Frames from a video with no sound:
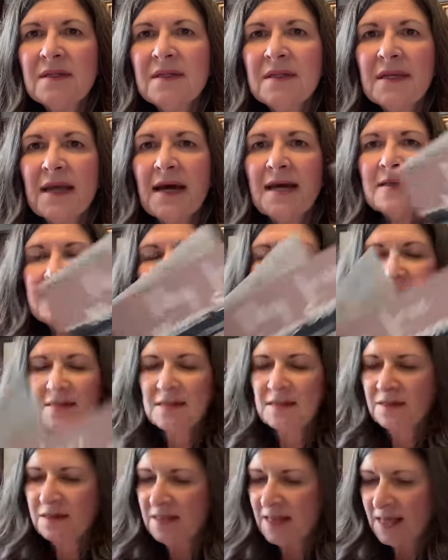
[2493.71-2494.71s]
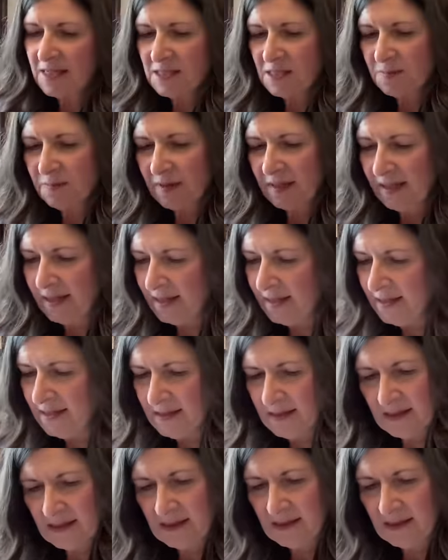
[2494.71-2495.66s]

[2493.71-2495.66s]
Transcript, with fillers: Yes, yes, please.